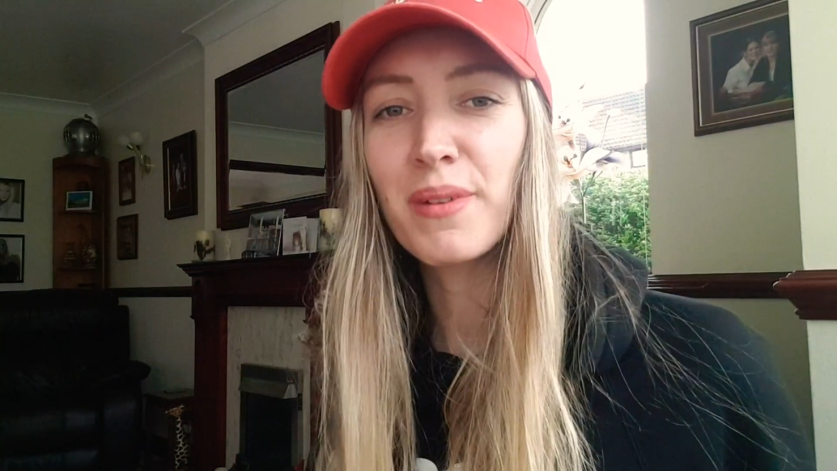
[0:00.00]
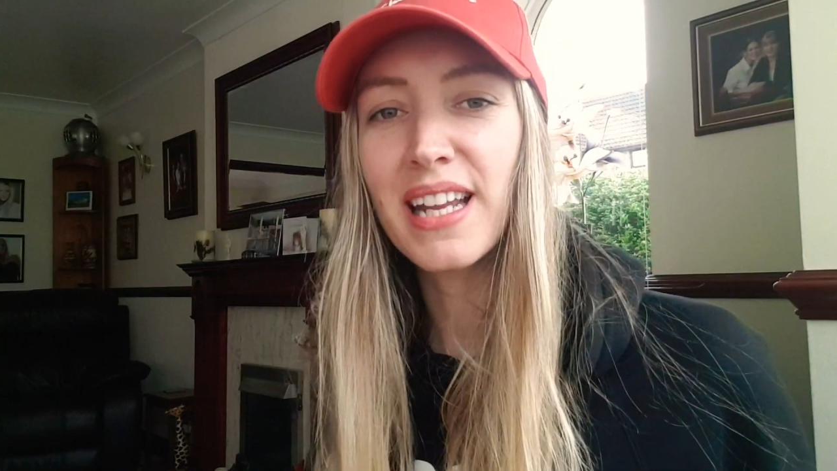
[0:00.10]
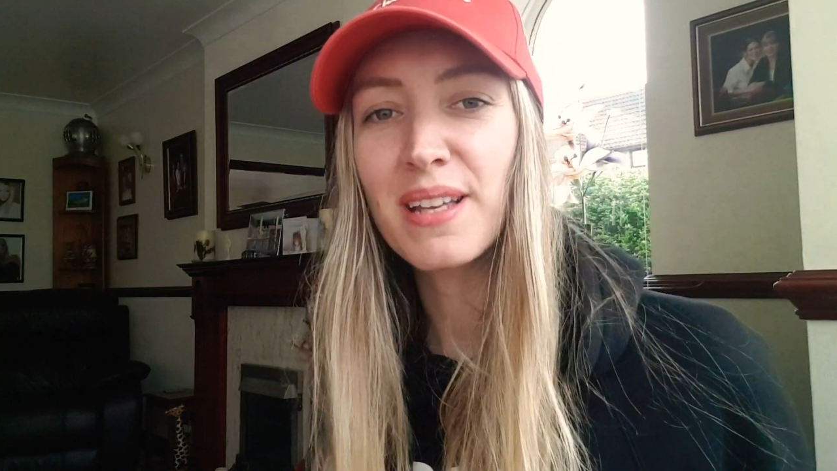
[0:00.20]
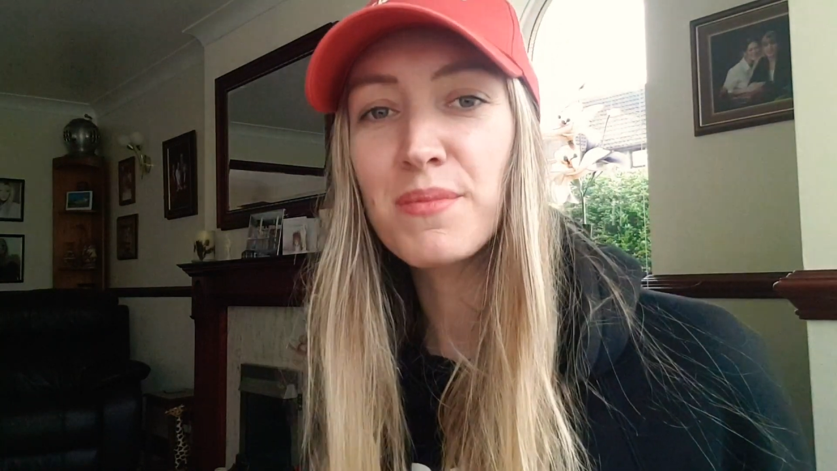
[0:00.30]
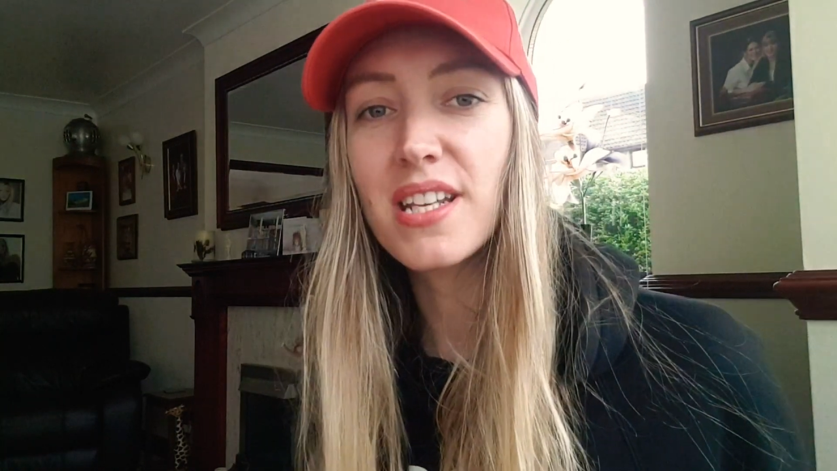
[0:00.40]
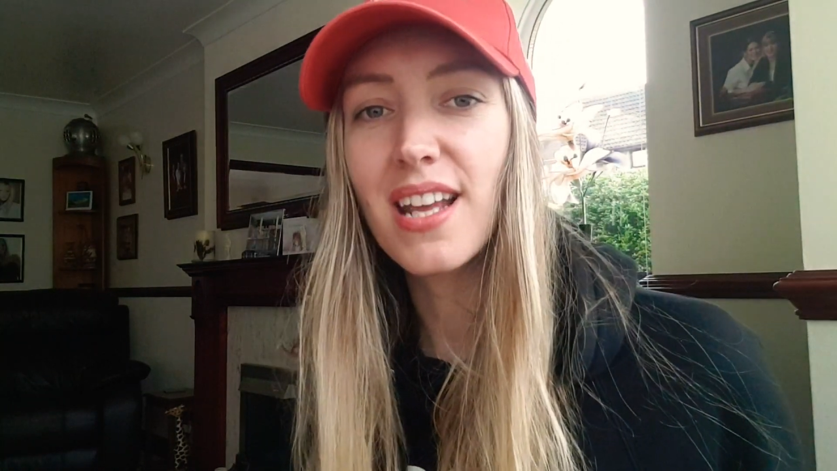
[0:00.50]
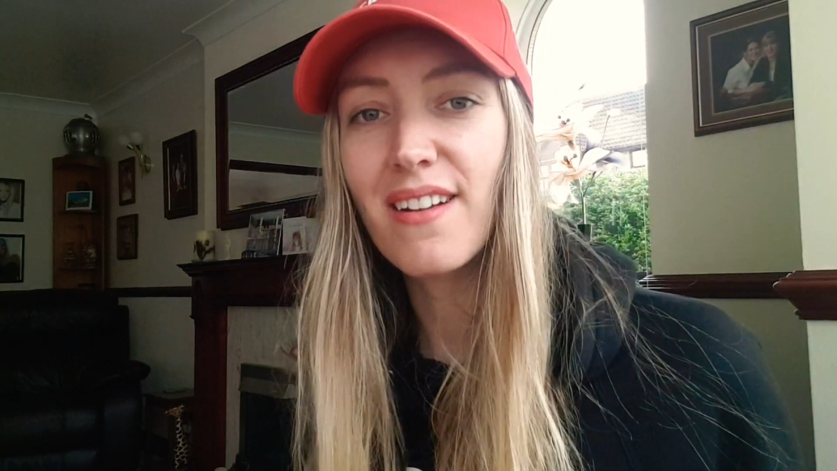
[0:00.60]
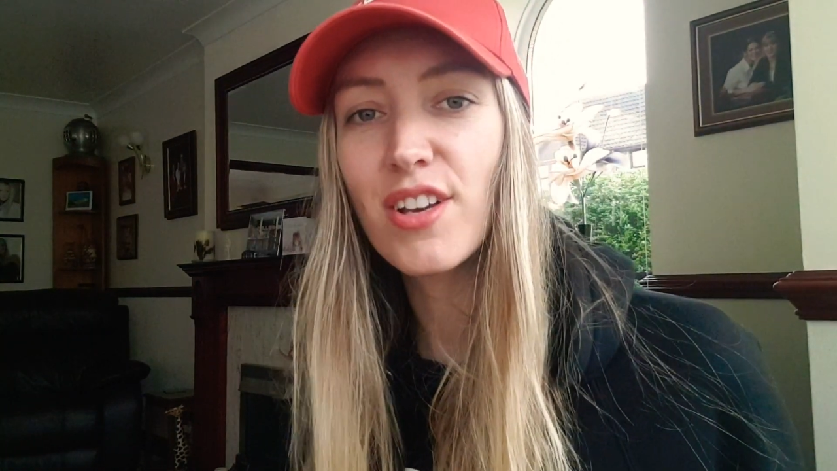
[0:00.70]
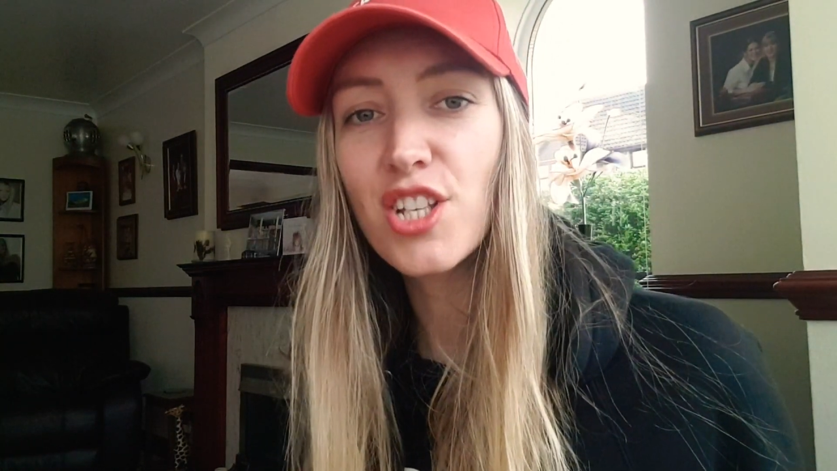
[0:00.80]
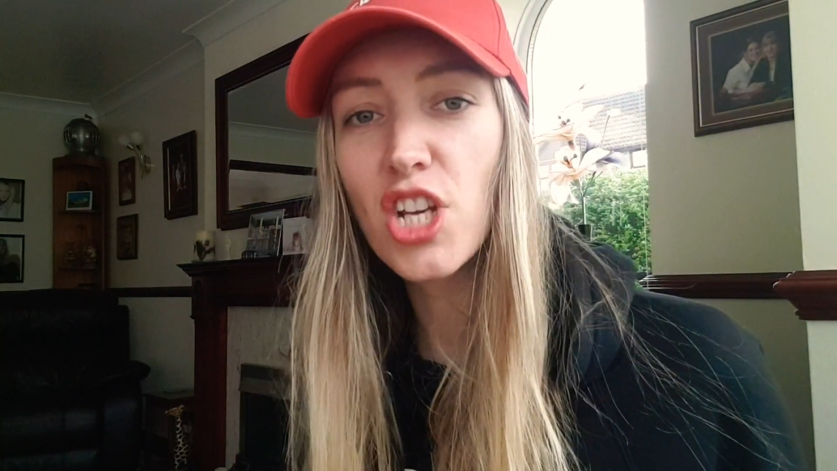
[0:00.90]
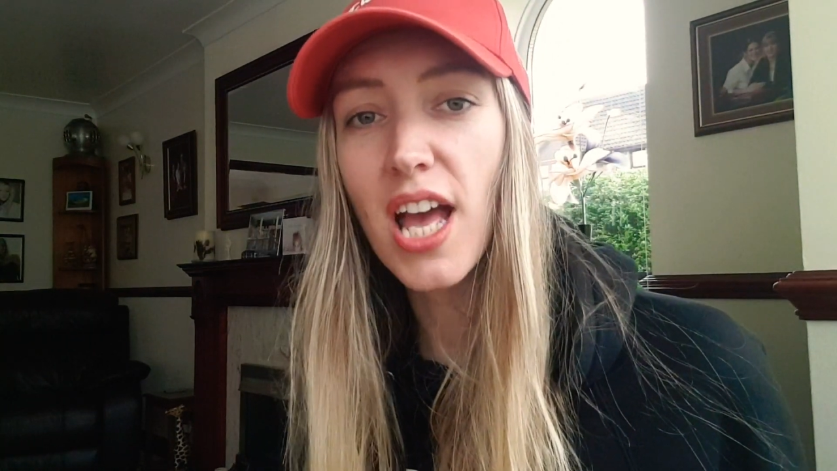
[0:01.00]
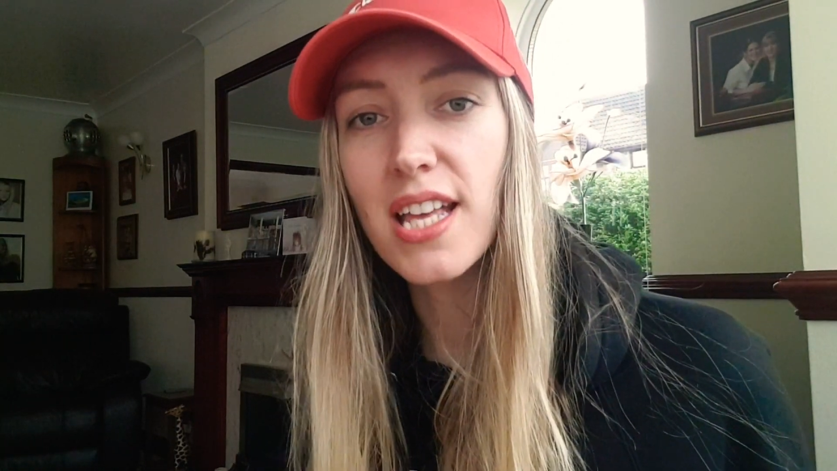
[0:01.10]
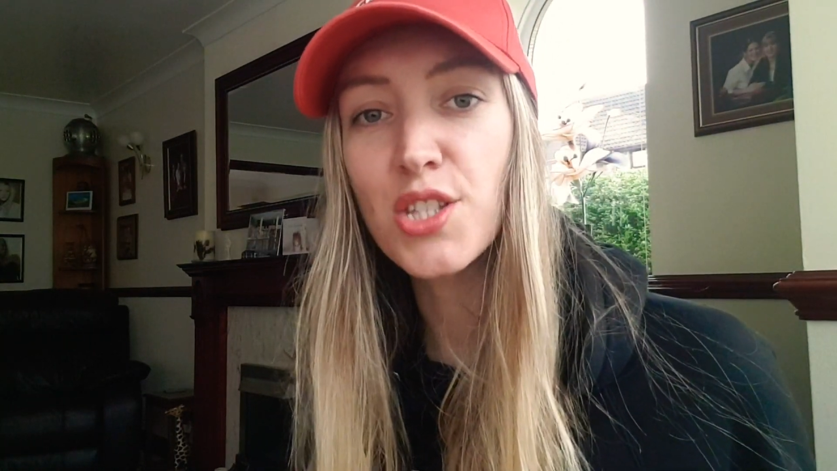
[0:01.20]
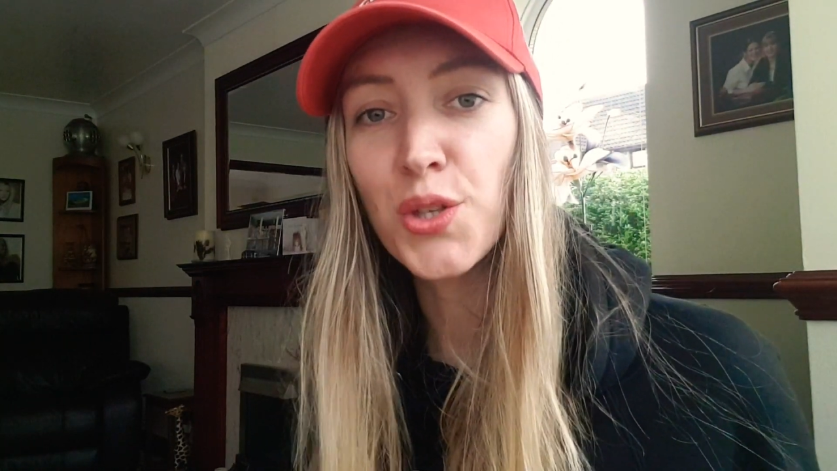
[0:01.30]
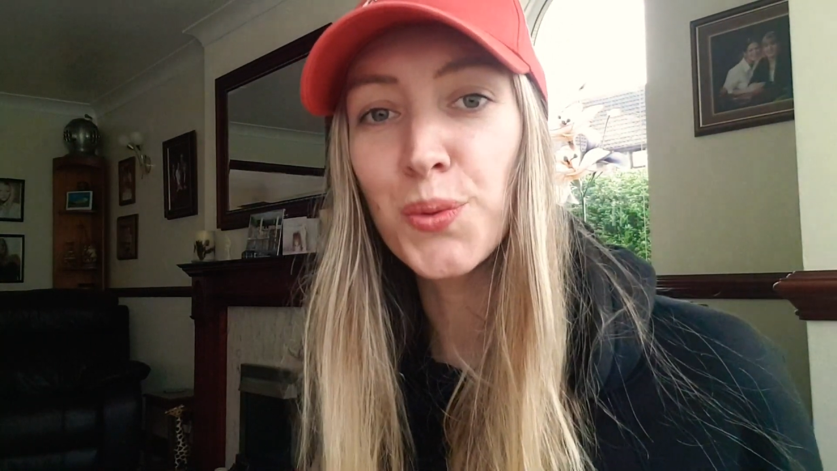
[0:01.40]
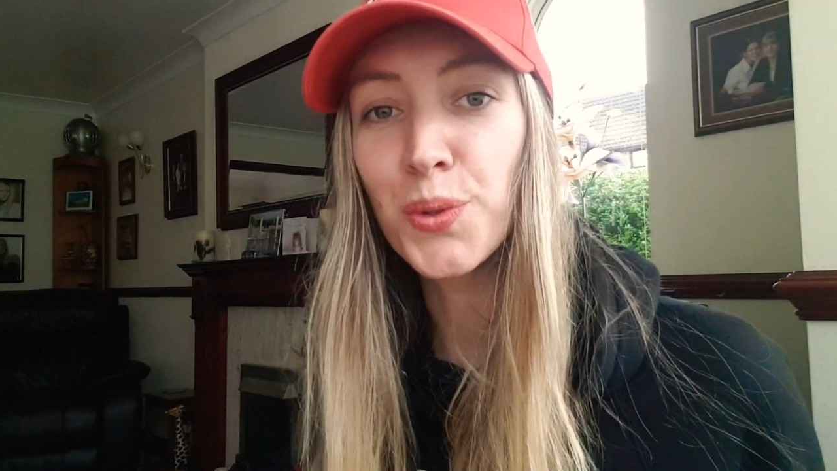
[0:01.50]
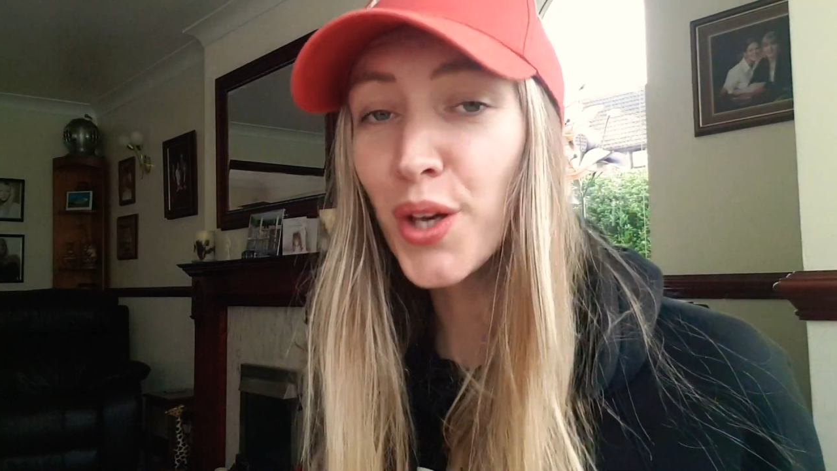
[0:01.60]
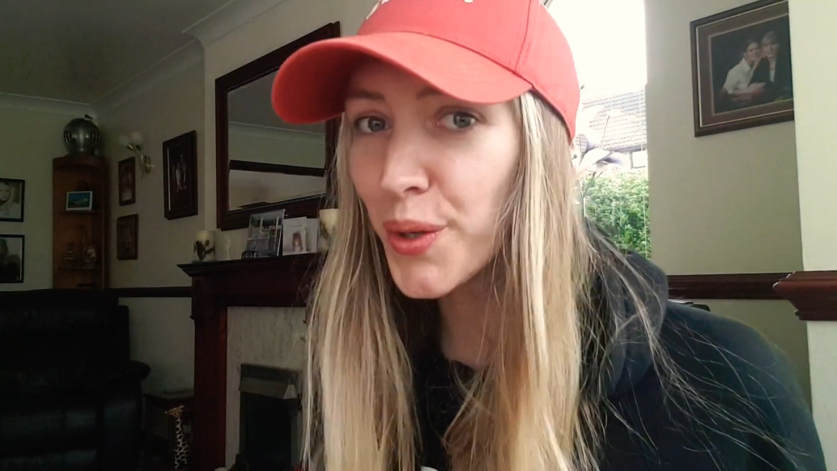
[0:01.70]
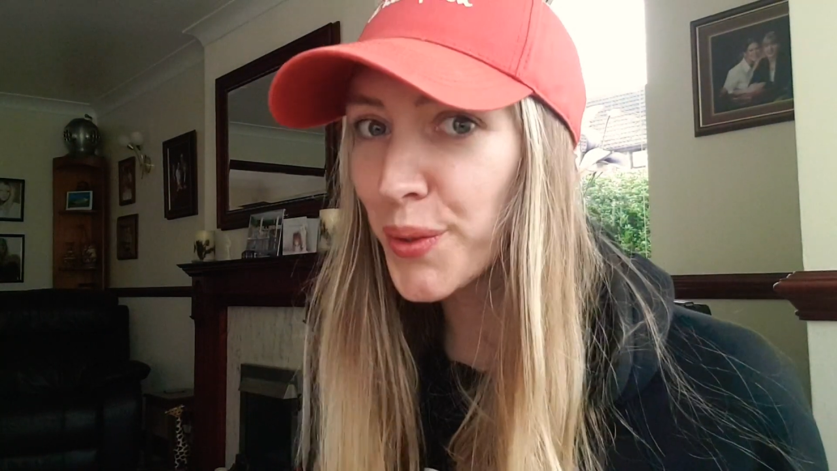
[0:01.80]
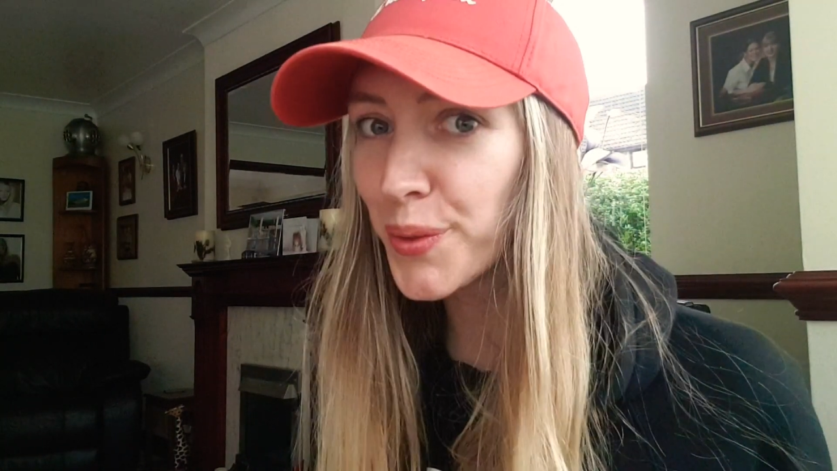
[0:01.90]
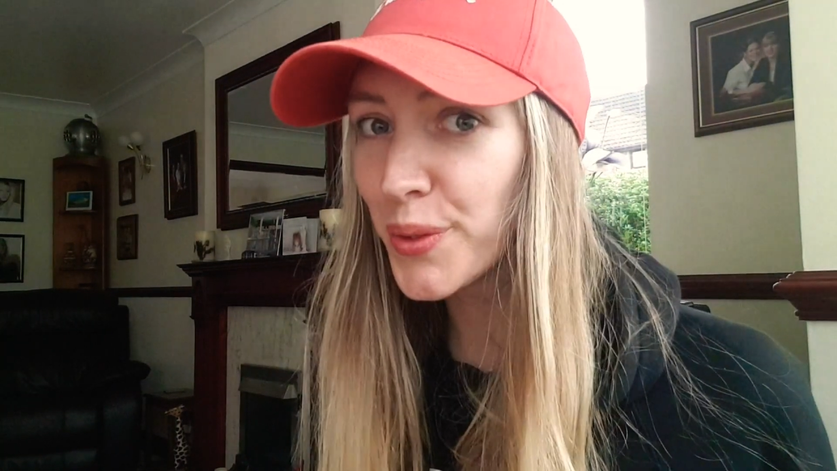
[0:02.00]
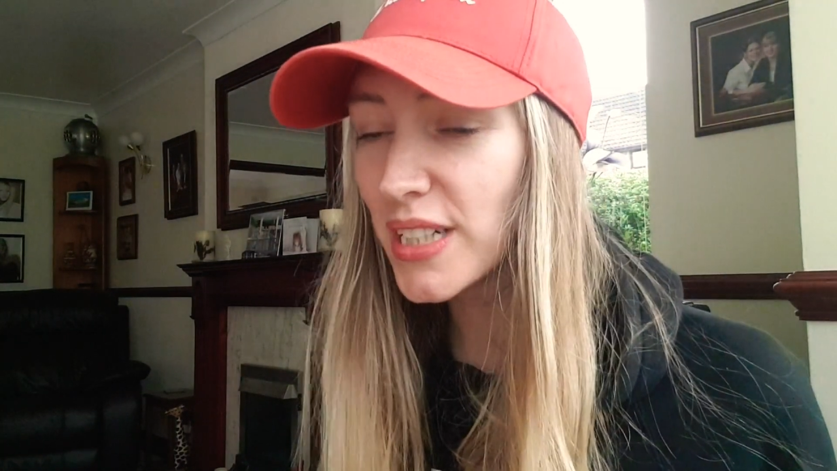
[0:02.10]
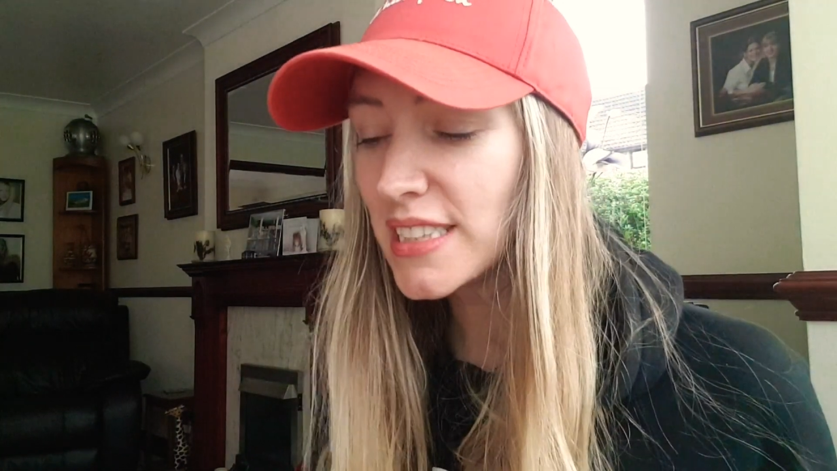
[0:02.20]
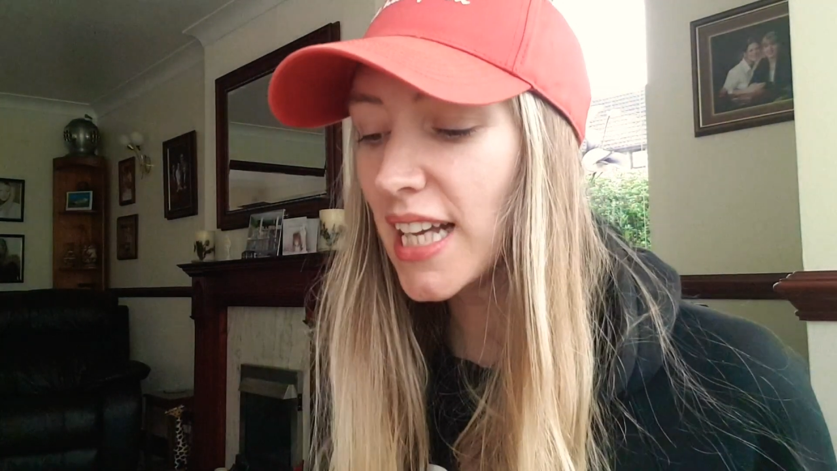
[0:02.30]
My name's Nat Rich, as you know,